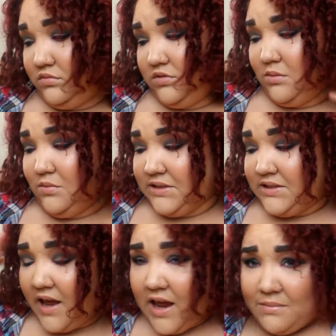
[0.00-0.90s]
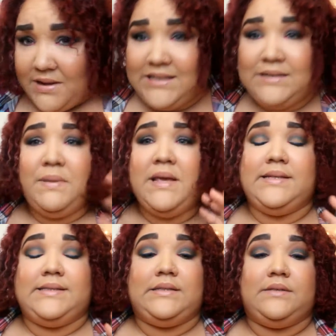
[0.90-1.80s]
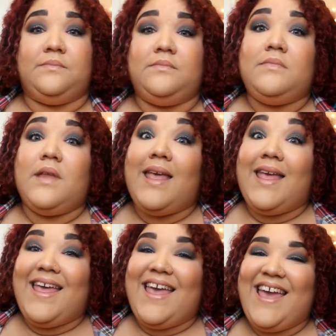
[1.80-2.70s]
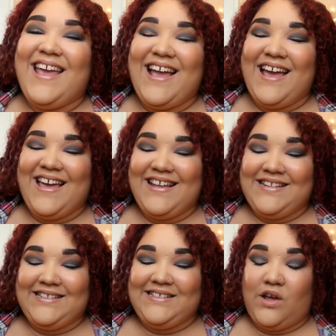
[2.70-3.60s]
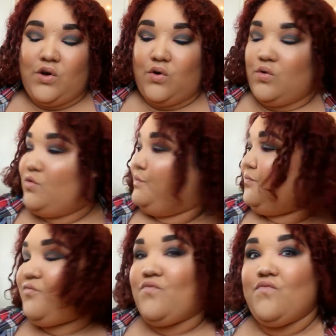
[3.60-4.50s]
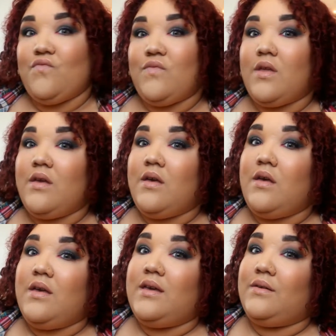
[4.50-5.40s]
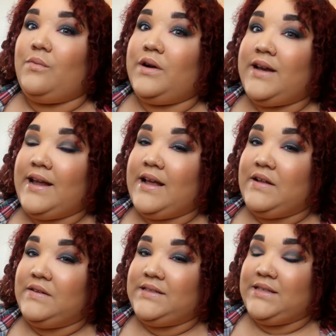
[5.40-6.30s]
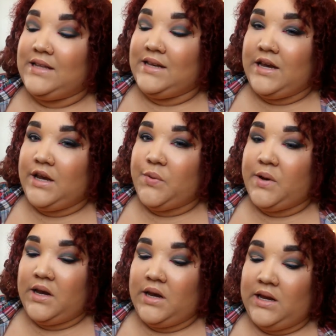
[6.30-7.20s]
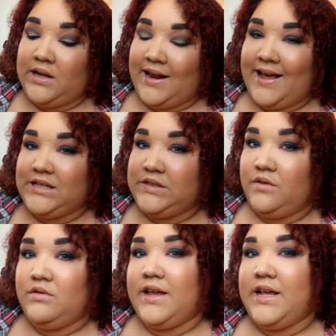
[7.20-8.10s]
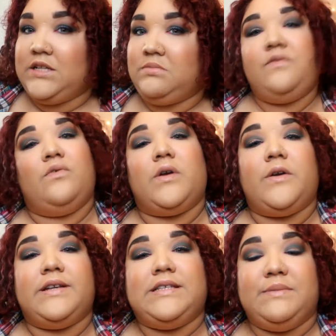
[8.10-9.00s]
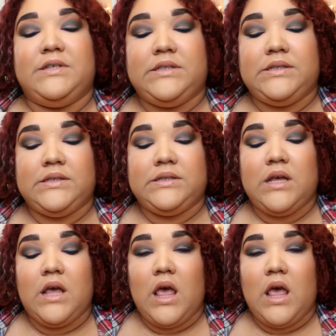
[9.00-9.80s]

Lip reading: Someone tame this beast. Hey guys, so we're down to the nitty gritty, the last few days before Christmas,